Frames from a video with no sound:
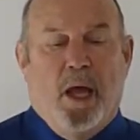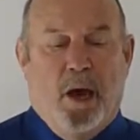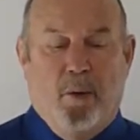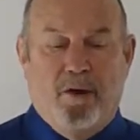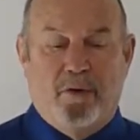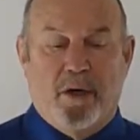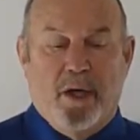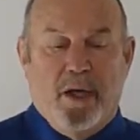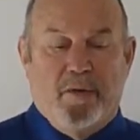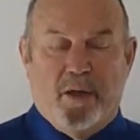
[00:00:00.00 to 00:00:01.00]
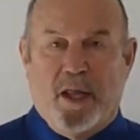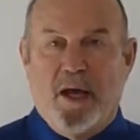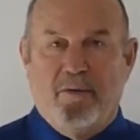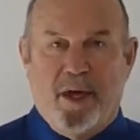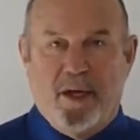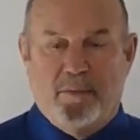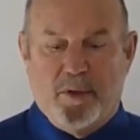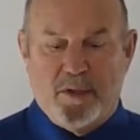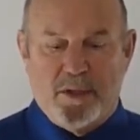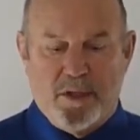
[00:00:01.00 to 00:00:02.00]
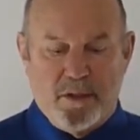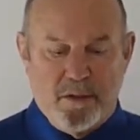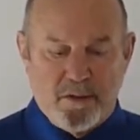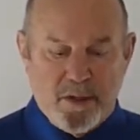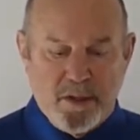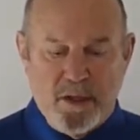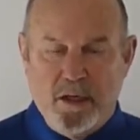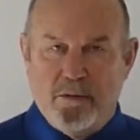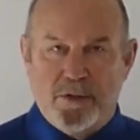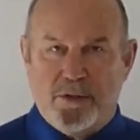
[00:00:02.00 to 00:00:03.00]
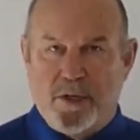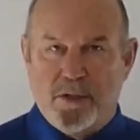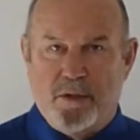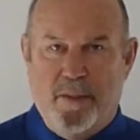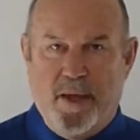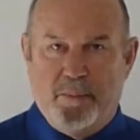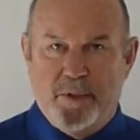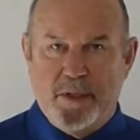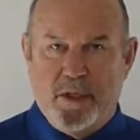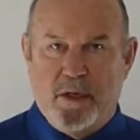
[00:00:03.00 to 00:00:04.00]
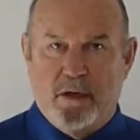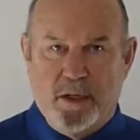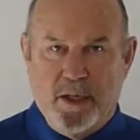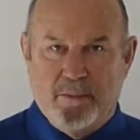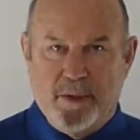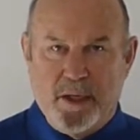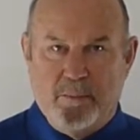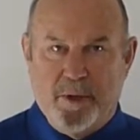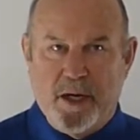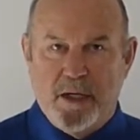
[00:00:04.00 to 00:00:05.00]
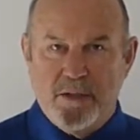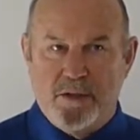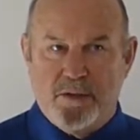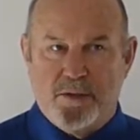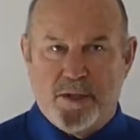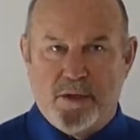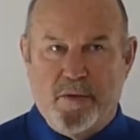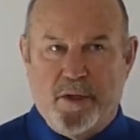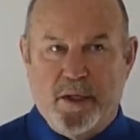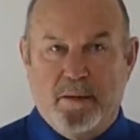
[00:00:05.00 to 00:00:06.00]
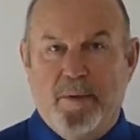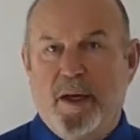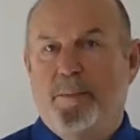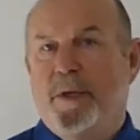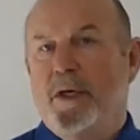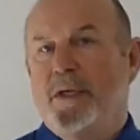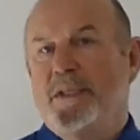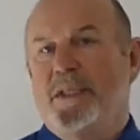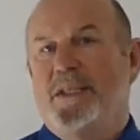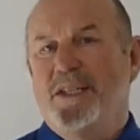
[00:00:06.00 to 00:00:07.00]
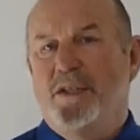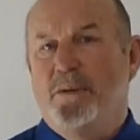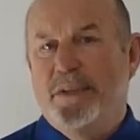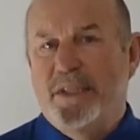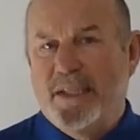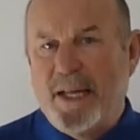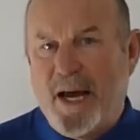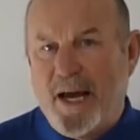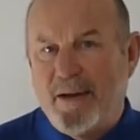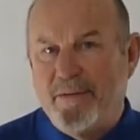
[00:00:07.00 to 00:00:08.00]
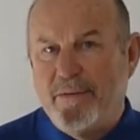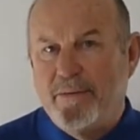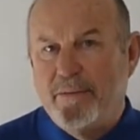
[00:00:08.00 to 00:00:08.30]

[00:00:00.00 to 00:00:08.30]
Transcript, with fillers: However, in the live animal, essentially, there's continual stress on that particular ligament. And because there's stress on the ligament, and because the tissue is alive,